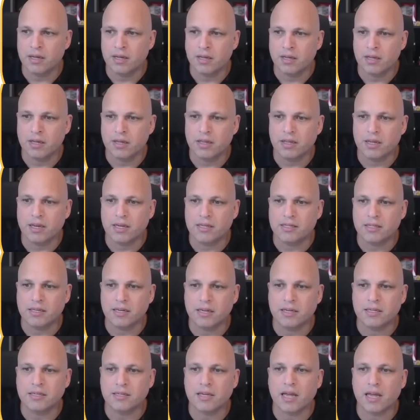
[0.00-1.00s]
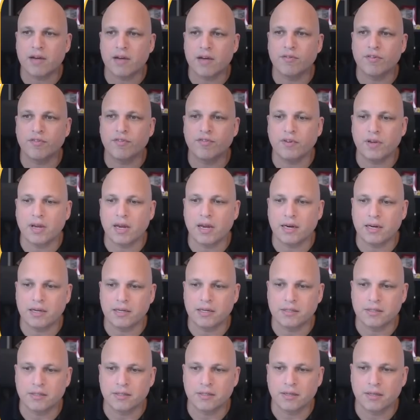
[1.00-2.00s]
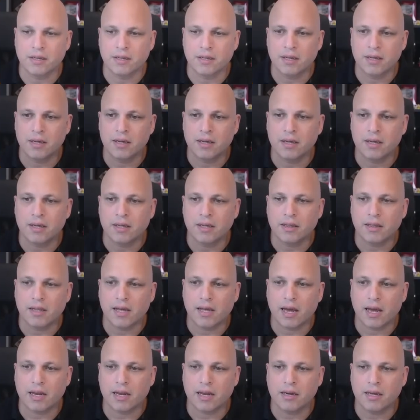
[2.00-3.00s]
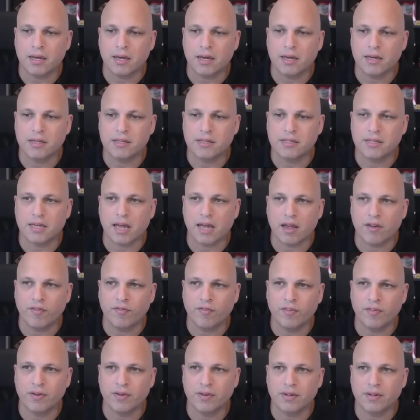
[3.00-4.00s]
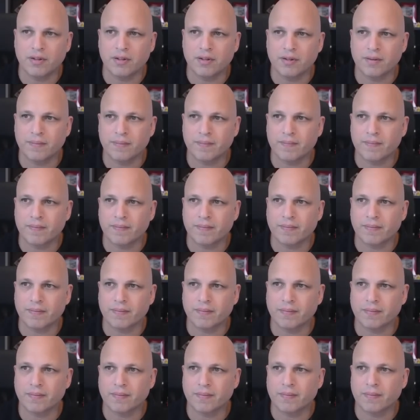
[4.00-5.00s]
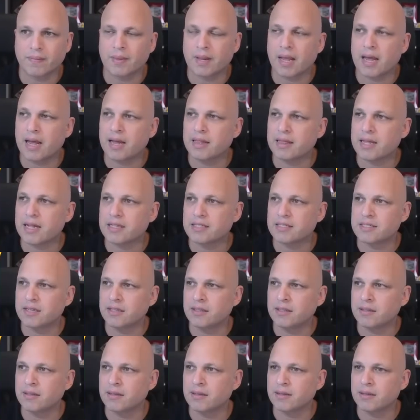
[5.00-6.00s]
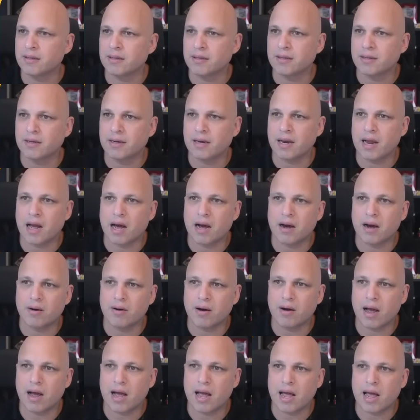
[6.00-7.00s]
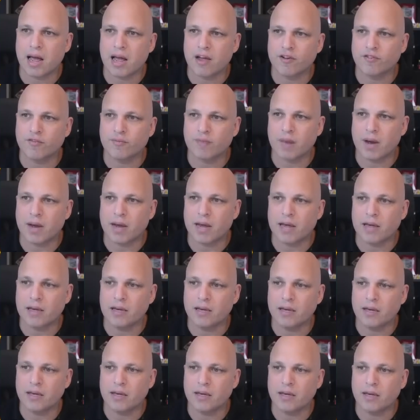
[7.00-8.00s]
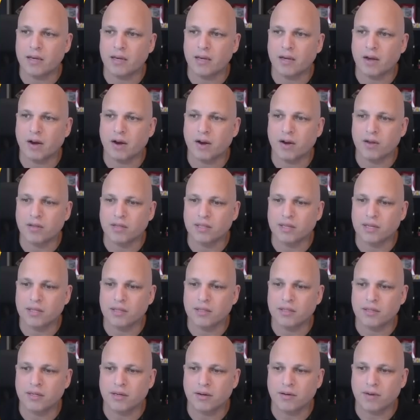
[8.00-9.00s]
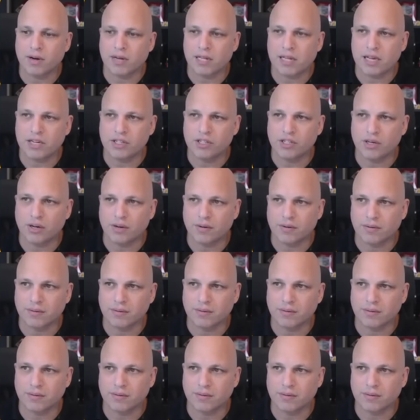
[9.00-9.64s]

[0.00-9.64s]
This is everything I need. Then hit save. And that's it. Now I have my content credential.